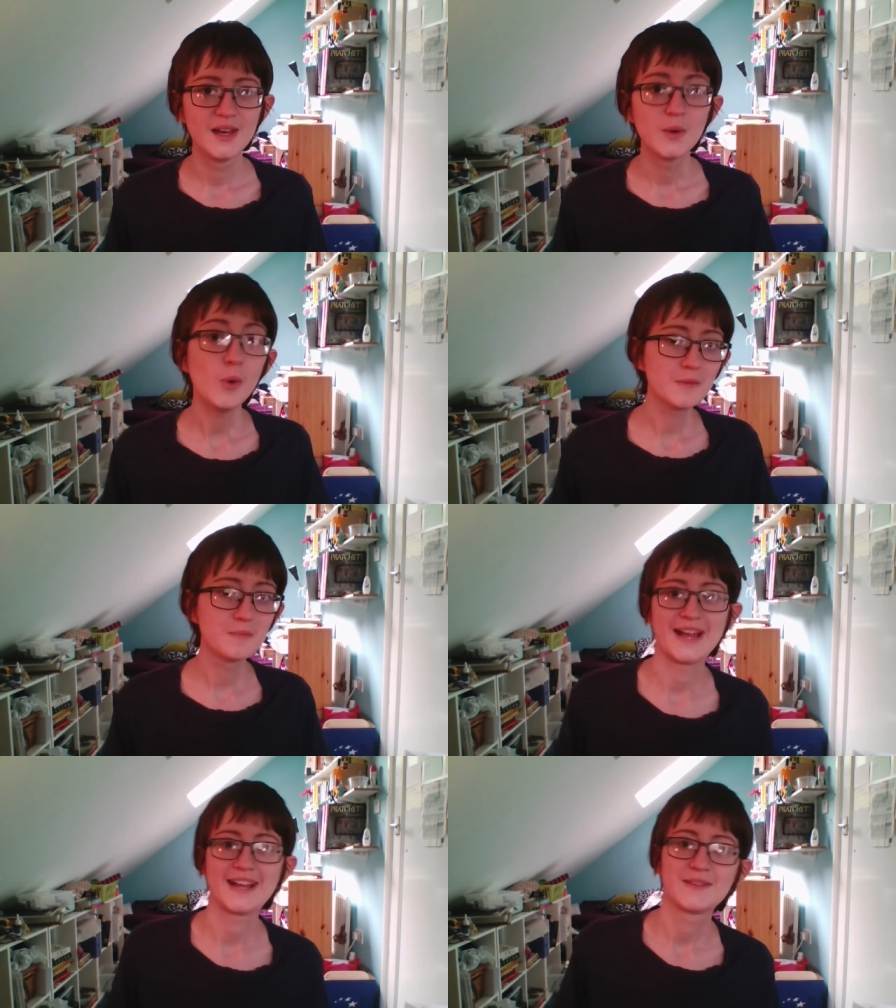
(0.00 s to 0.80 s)
Welcome
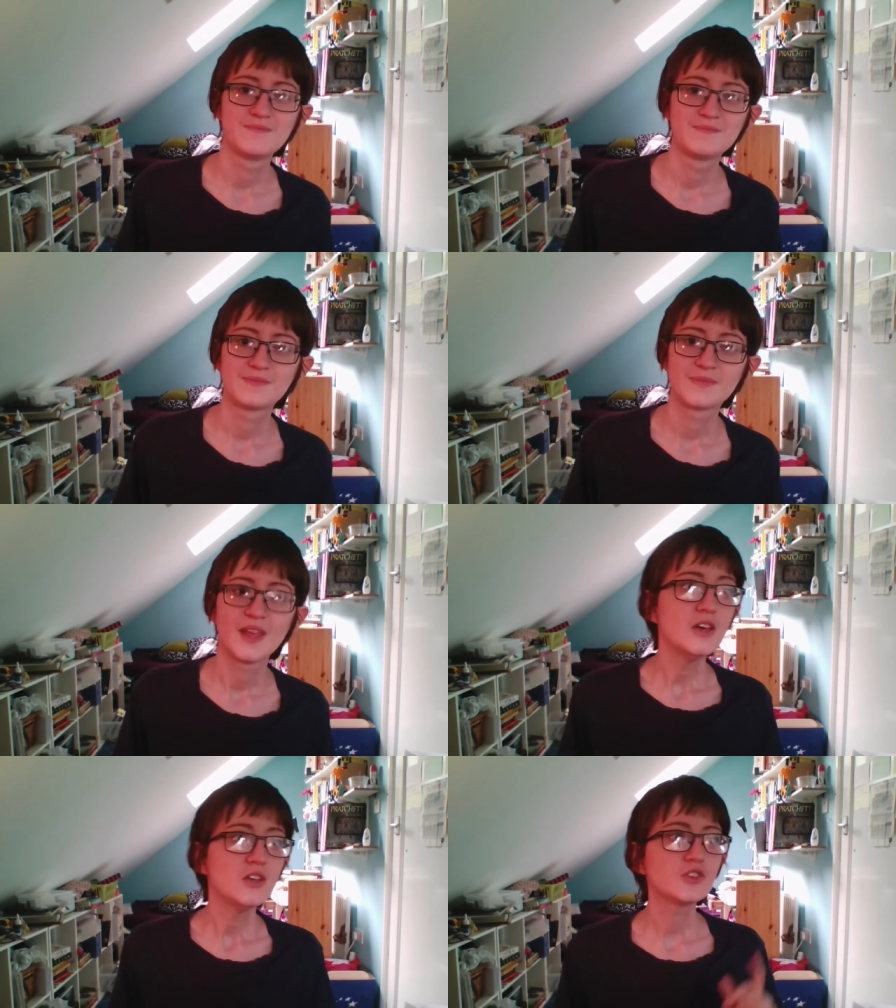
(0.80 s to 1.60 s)
back.
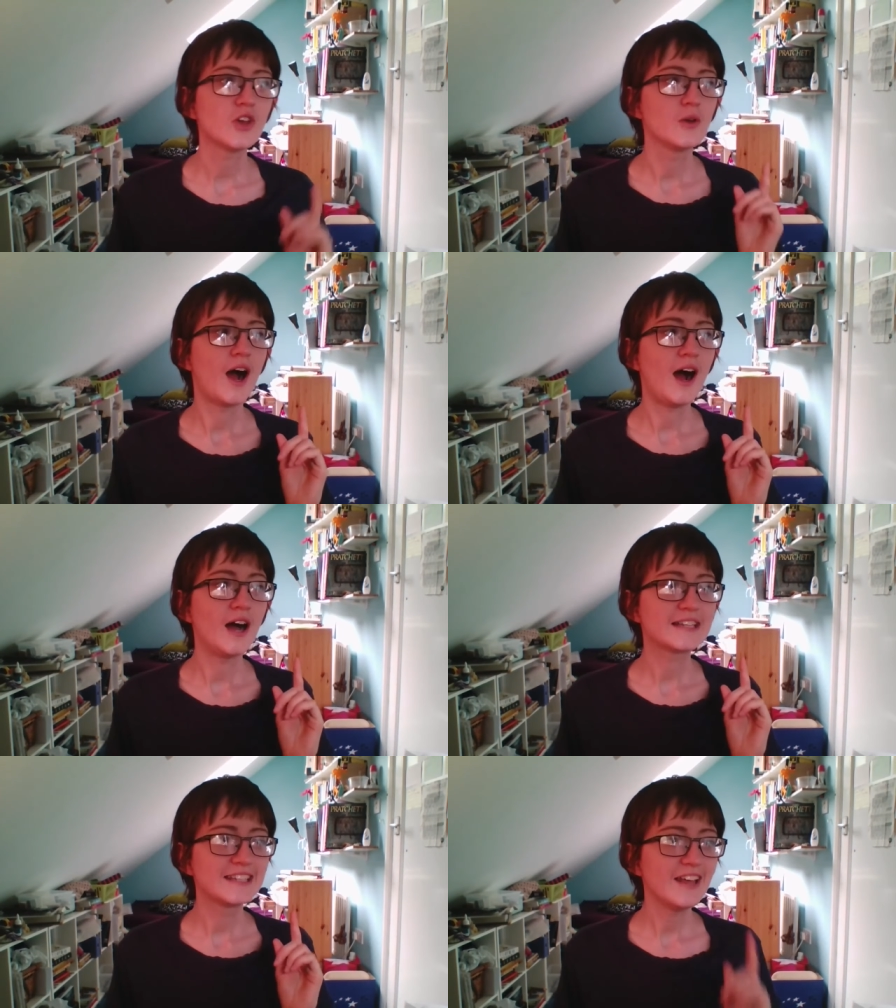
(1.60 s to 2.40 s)
So
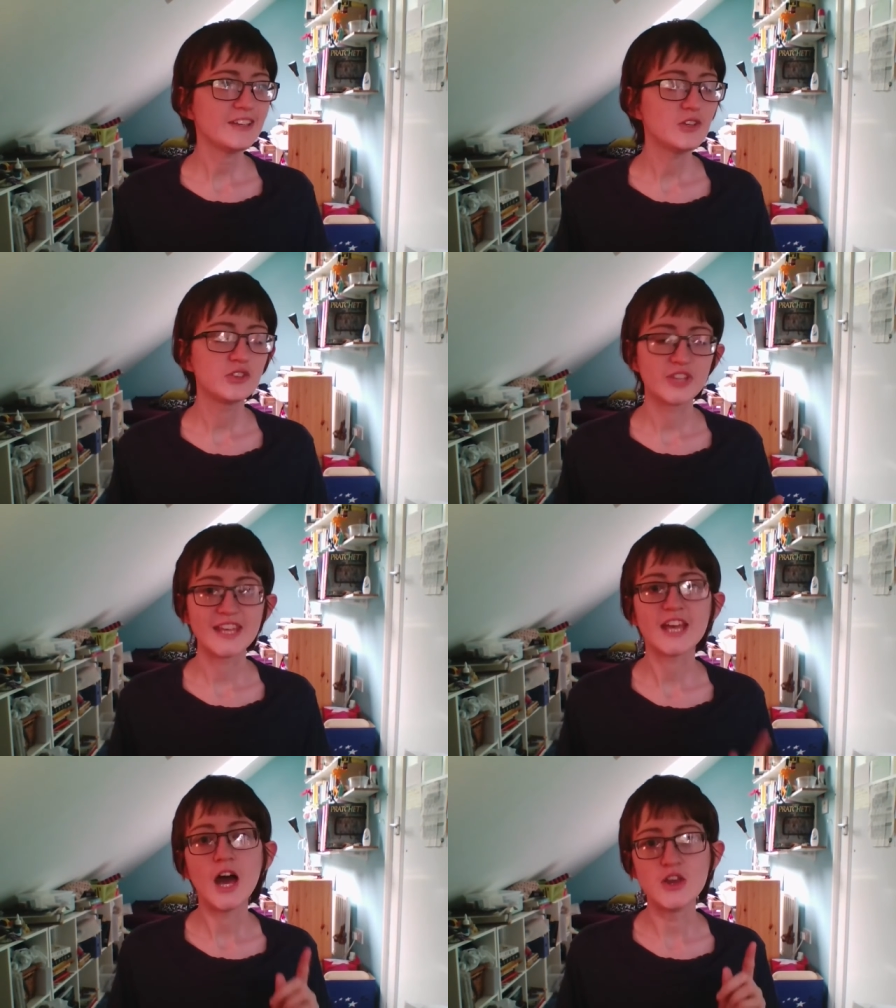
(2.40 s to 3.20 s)
I'd like you to
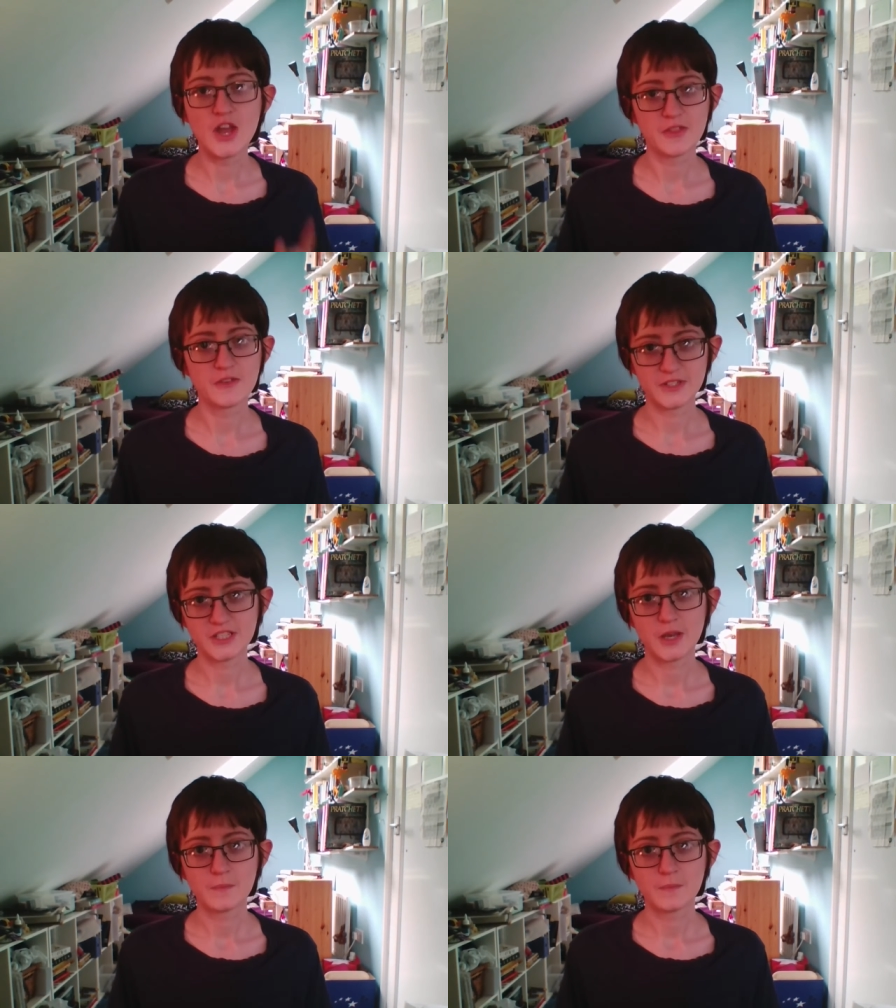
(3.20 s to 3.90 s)
take another video.